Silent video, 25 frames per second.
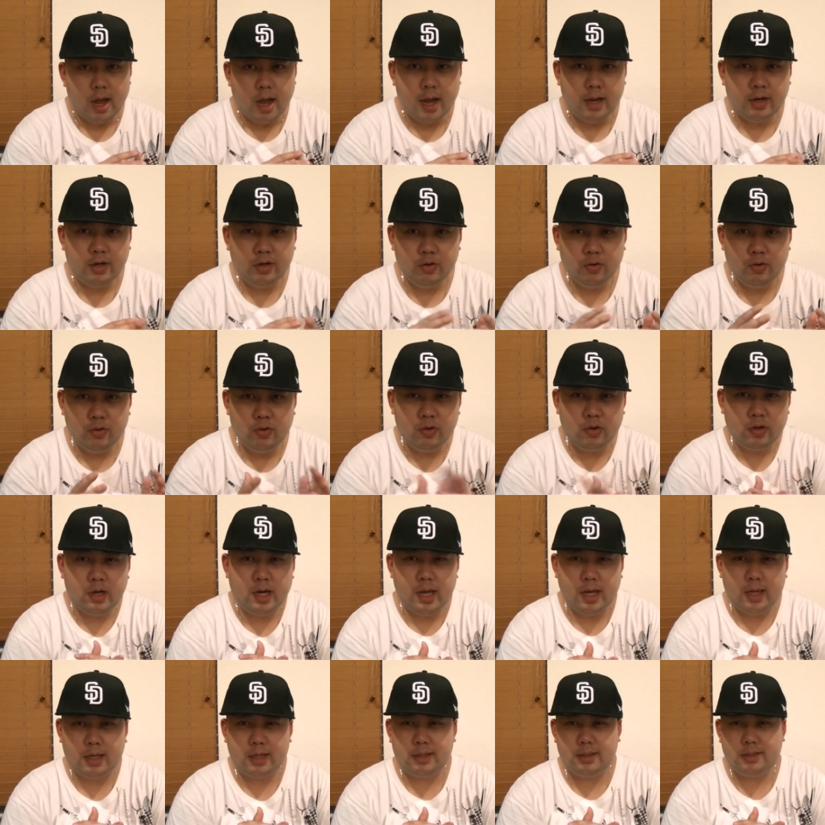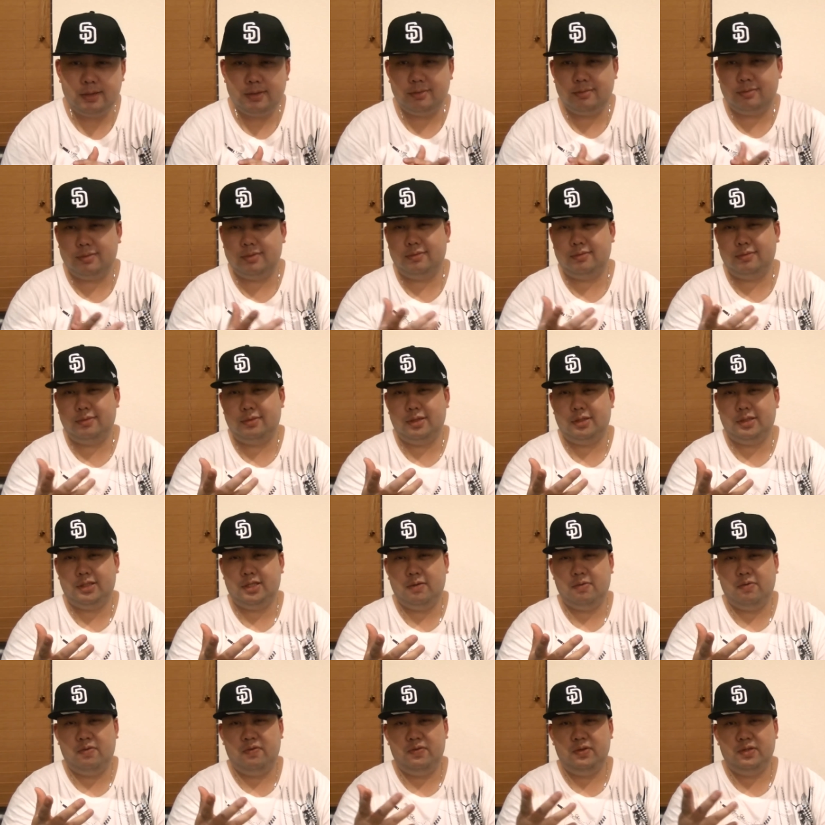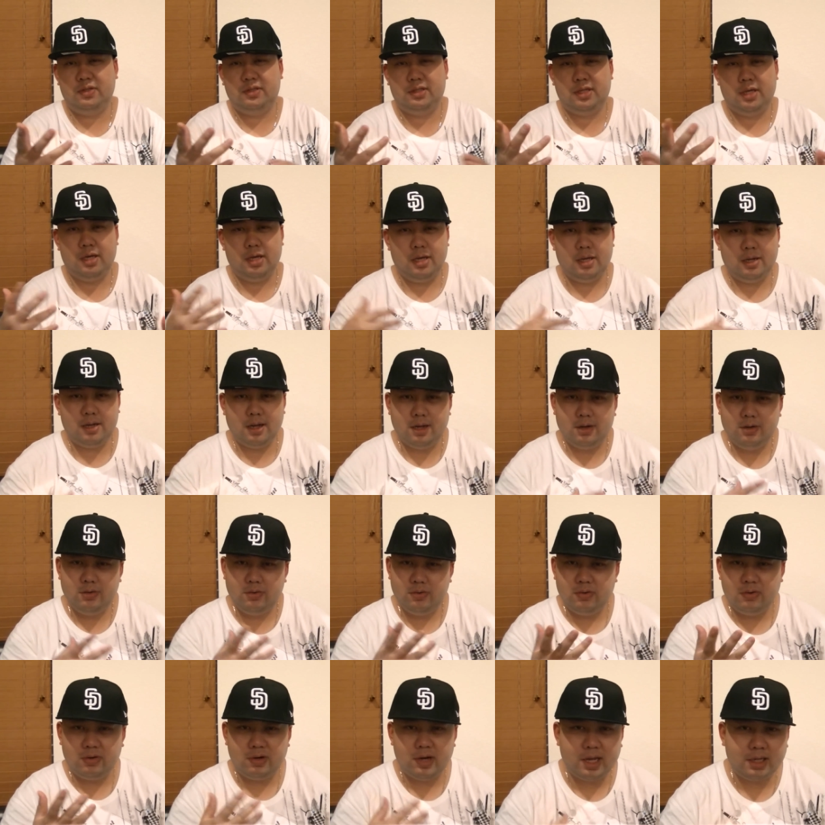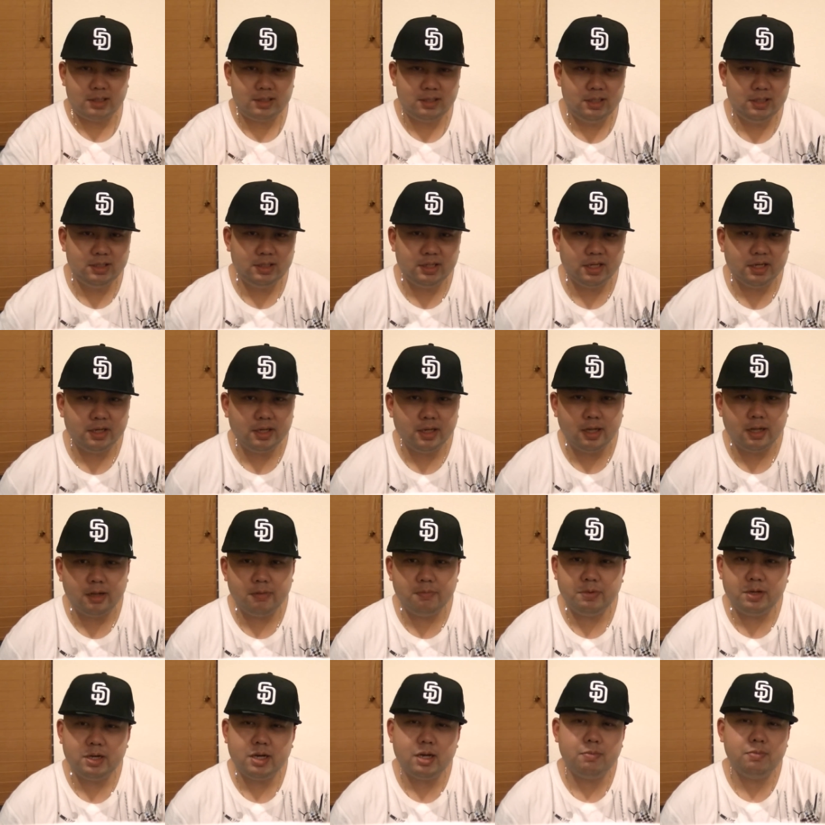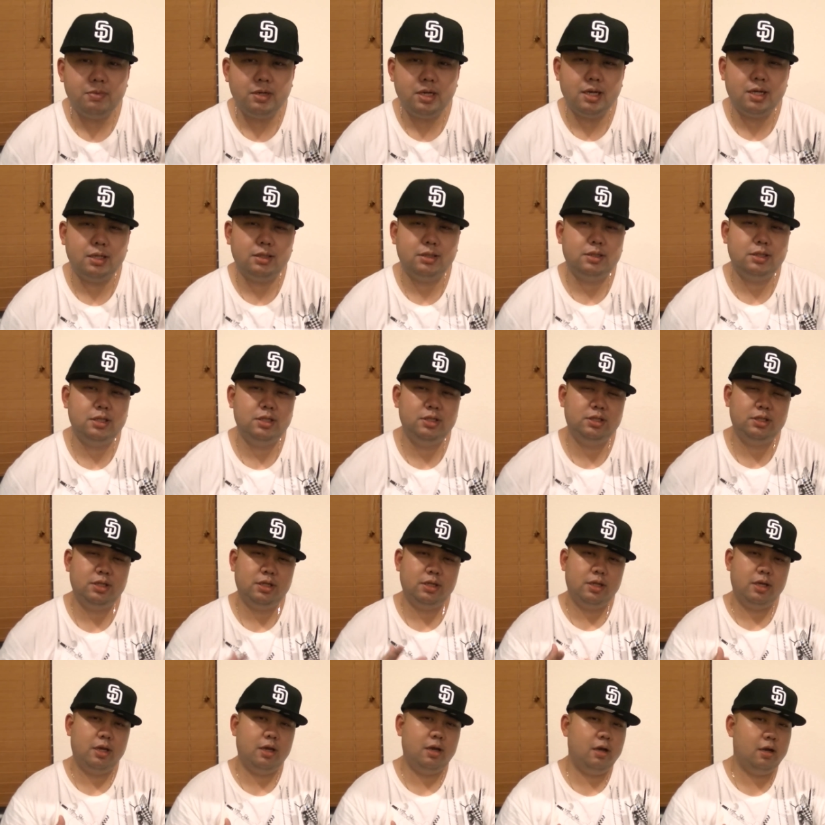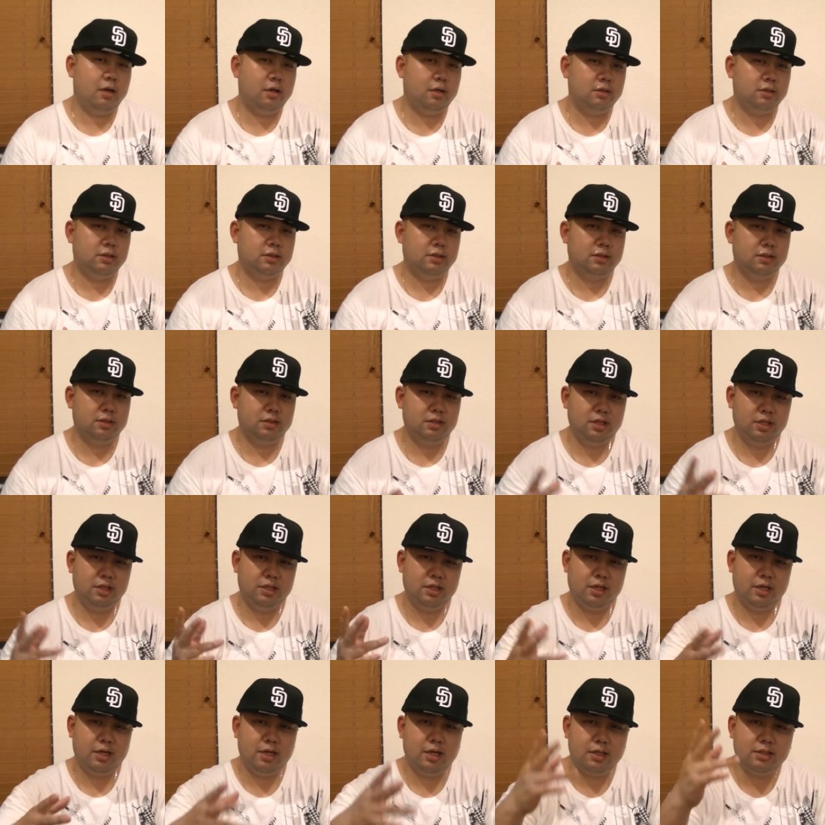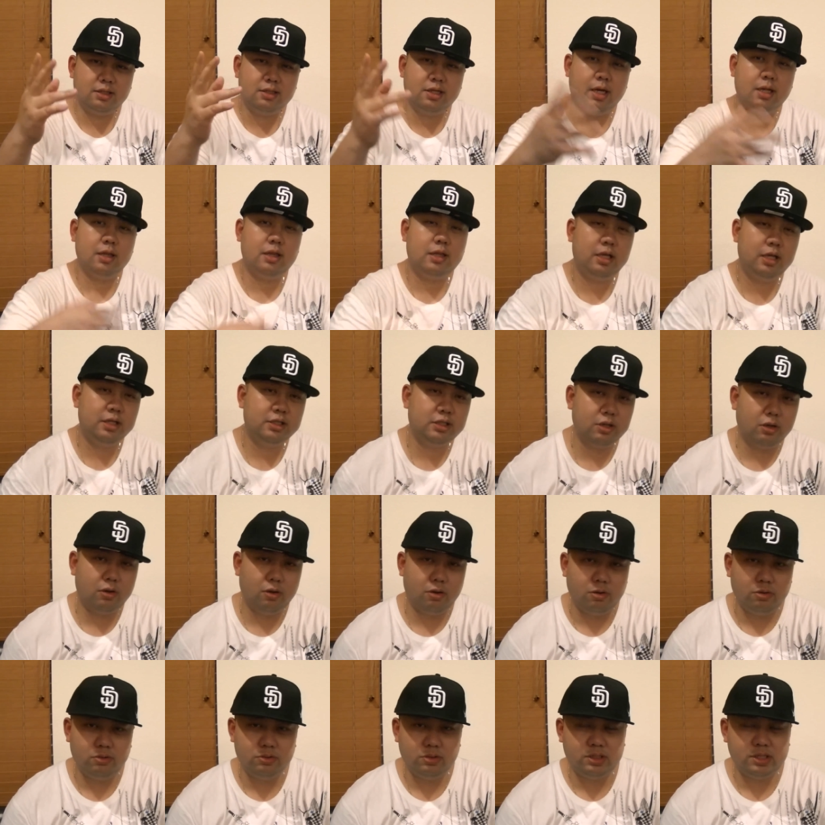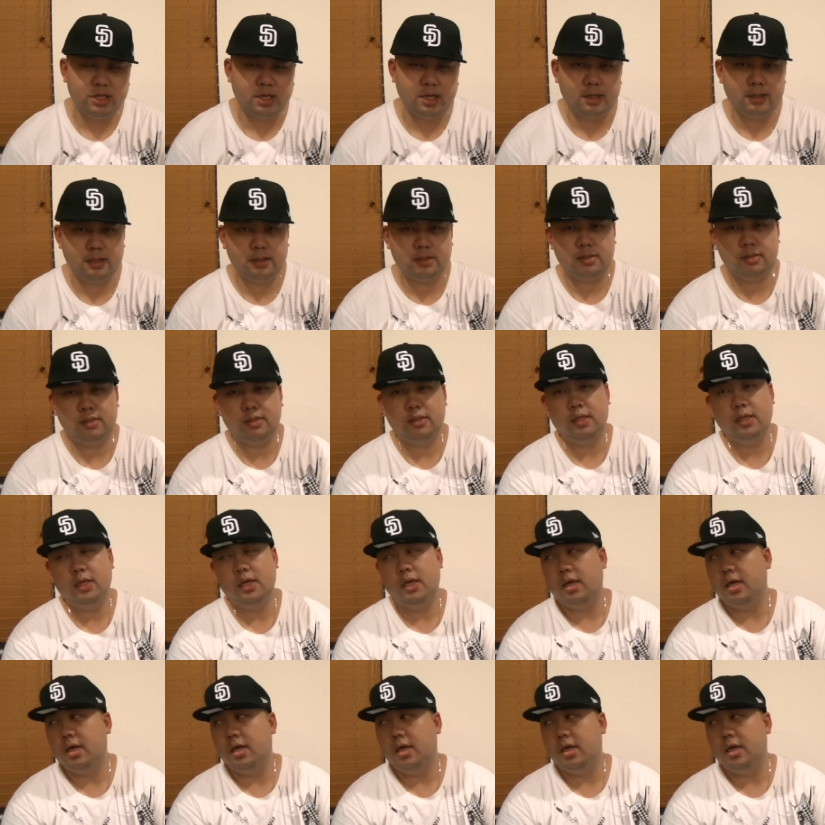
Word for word: I do look like Some of you said I do look like DJ Delz, but I'm not DJ Delz. DJ Delz got his own channel.